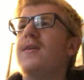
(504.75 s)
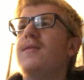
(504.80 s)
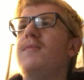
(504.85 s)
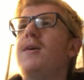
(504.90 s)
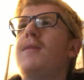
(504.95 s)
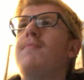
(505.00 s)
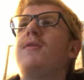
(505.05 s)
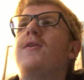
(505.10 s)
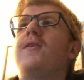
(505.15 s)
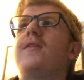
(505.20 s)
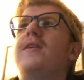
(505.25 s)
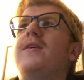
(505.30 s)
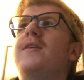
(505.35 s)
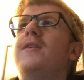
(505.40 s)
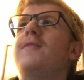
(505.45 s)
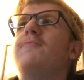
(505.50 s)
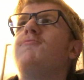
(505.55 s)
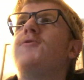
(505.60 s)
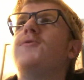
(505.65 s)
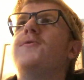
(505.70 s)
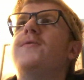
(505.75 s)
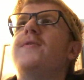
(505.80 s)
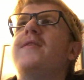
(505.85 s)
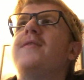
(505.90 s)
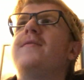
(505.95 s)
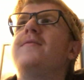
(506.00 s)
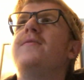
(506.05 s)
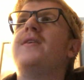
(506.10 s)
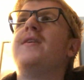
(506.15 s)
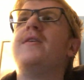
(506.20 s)
Maybe I'll end up
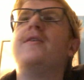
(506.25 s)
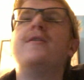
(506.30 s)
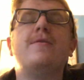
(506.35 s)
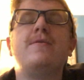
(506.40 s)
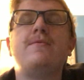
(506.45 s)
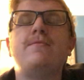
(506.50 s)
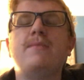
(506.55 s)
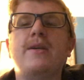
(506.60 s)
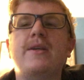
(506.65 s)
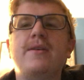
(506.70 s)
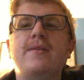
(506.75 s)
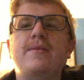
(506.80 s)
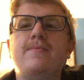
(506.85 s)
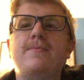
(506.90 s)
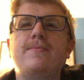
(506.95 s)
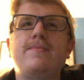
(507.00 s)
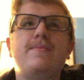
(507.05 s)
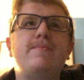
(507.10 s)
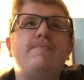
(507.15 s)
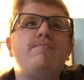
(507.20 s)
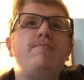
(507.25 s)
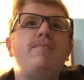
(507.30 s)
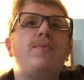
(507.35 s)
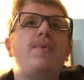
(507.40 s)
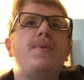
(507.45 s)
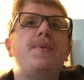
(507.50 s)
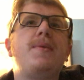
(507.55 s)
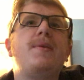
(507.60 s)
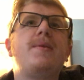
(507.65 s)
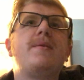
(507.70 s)
doing a video of me
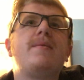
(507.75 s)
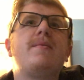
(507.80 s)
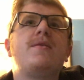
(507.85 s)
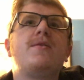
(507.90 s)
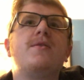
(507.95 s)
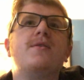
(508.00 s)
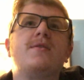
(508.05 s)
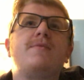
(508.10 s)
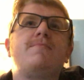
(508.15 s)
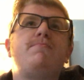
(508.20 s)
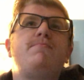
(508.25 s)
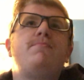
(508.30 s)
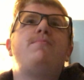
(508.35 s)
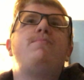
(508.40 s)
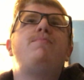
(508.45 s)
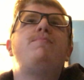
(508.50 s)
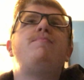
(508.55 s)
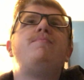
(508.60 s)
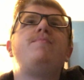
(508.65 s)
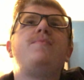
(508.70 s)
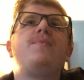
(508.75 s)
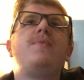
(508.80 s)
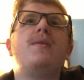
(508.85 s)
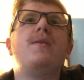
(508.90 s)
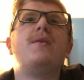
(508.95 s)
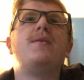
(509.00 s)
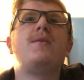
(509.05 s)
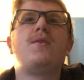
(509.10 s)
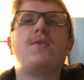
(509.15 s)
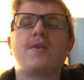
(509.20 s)
just
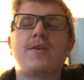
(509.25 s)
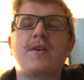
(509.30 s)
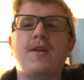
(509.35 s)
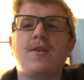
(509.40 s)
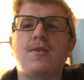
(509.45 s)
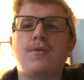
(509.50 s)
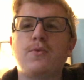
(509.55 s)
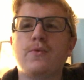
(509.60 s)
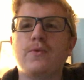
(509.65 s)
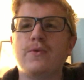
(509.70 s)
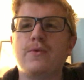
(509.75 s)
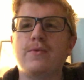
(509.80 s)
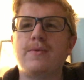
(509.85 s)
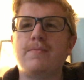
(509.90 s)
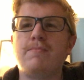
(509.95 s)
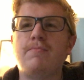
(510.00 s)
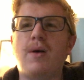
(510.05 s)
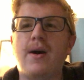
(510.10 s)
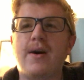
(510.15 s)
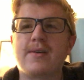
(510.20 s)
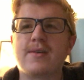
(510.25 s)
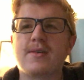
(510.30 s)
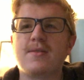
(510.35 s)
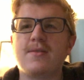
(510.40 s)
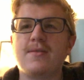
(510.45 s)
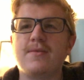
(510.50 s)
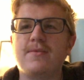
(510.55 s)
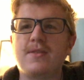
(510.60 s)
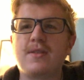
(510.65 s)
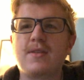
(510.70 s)
looking through a box
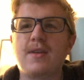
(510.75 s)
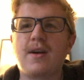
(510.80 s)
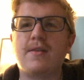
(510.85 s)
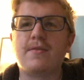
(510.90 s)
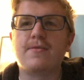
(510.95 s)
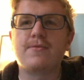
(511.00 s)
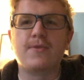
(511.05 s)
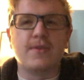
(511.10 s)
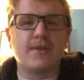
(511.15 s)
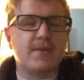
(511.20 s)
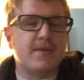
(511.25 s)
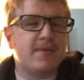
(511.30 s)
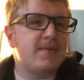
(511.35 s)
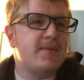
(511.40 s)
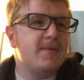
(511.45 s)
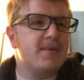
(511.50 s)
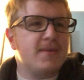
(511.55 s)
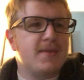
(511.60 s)
of stuff and